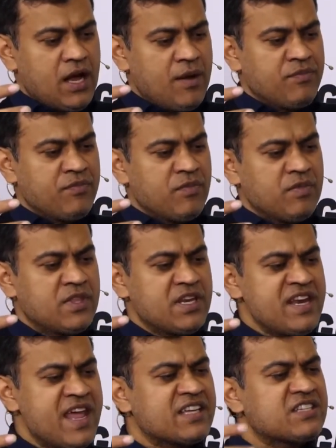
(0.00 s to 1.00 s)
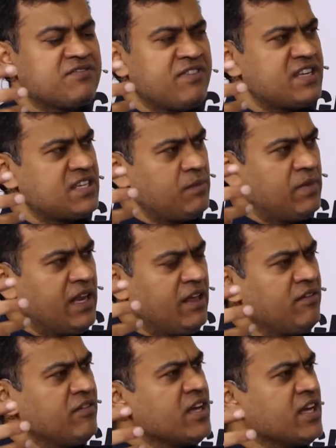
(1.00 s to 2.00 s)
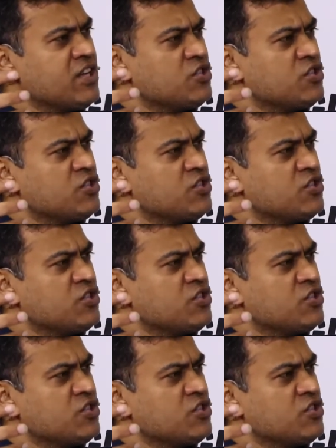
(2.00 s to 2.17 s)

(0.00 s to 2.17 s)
The next phase, I believe,